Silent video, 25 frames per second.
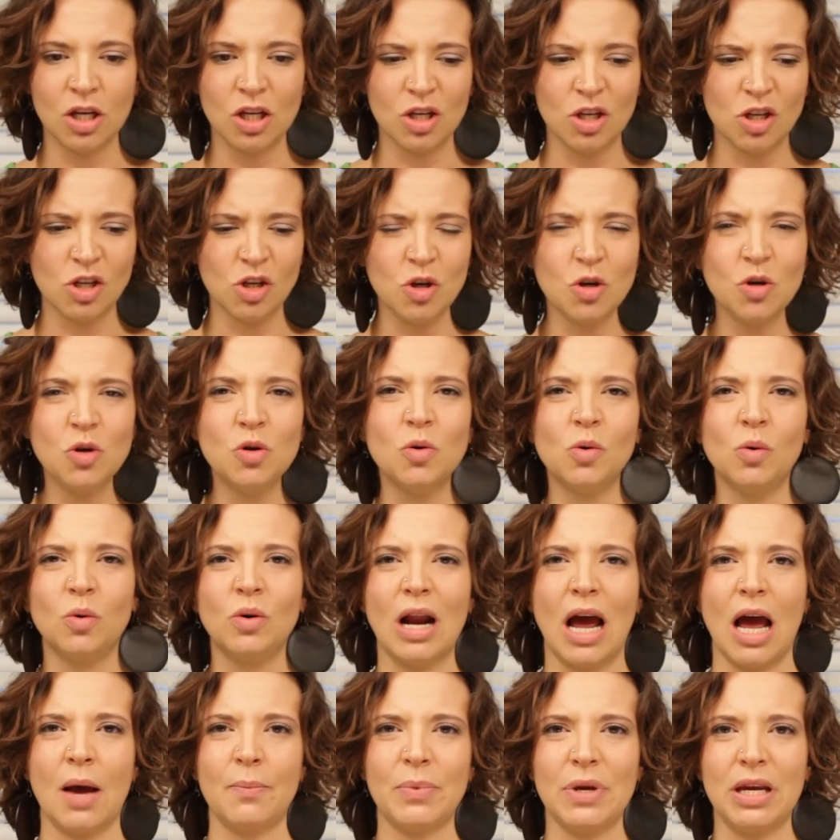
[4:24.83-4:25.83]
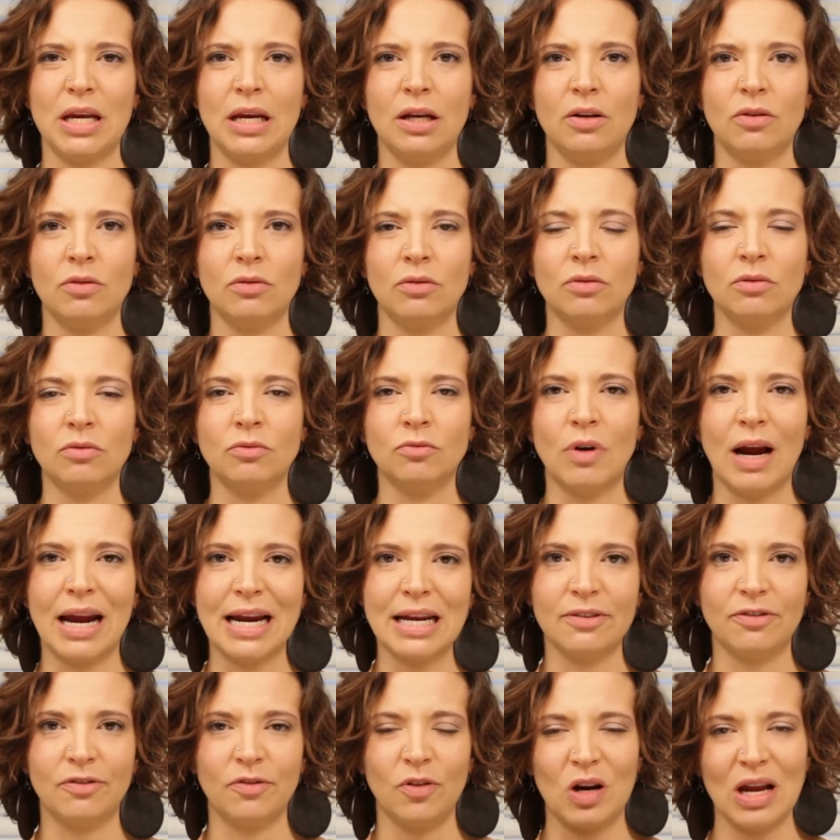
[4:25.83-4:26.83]
you not being
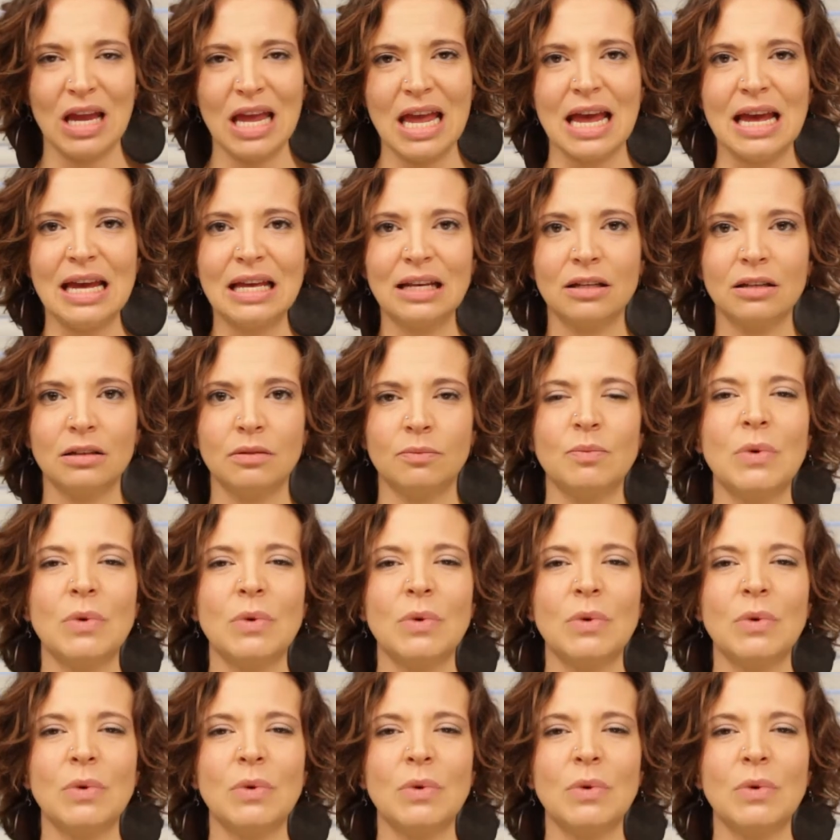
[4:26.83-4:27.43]
right for it.